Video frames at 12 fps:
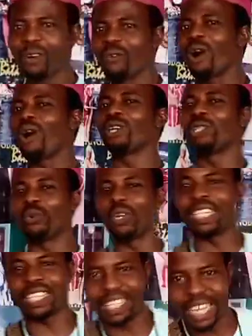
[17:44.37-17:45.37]
What do
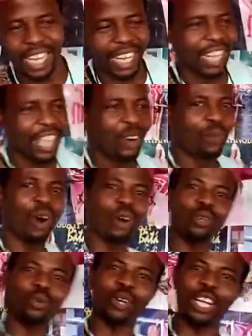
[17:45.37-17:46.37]
we say?
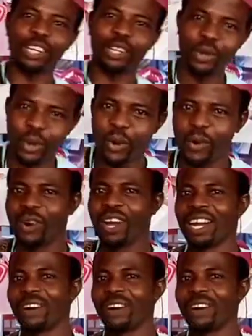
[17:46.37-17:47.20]
What do we do?